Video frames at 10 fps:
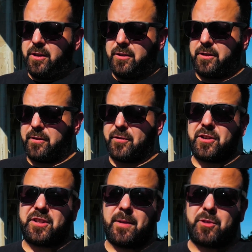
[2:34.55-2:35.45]
So the
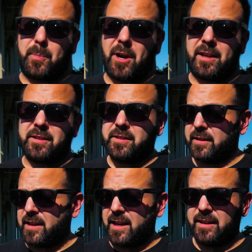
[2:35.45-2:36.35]
first step to
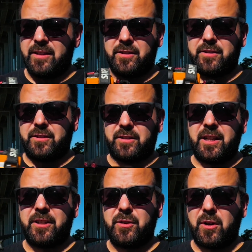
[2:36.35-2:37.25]
practicing that is just
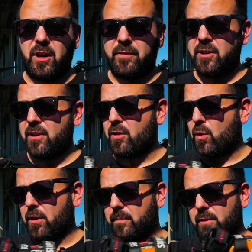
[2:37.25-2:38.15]
get into a hover
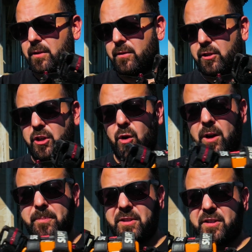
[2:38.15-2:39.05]
or go
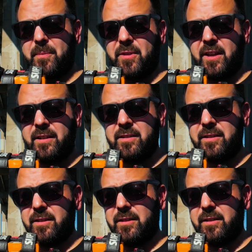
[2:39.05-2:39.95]
up to something,
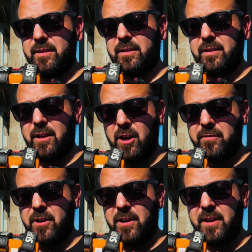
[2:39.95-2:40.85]

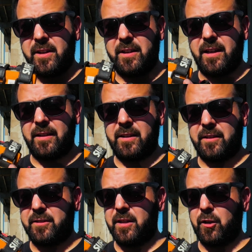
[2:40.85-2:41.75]
hover it, and then
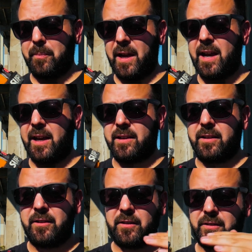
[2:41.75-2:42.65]
tilt back
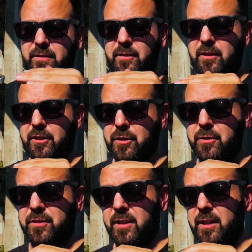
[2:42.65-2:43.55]
and just
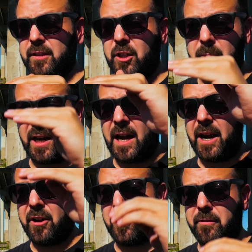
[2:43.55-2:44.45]
use a little bit
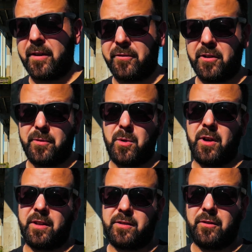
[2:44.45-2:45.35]
higher reference
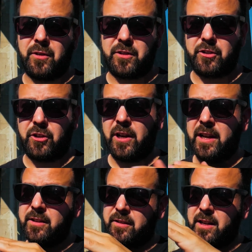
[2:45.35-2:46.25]
point. So if it's a
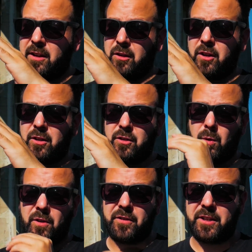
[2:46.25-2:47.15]
tree, just kind of look
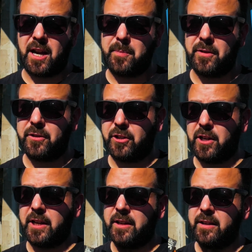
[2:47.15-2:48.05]
towards the top of the tree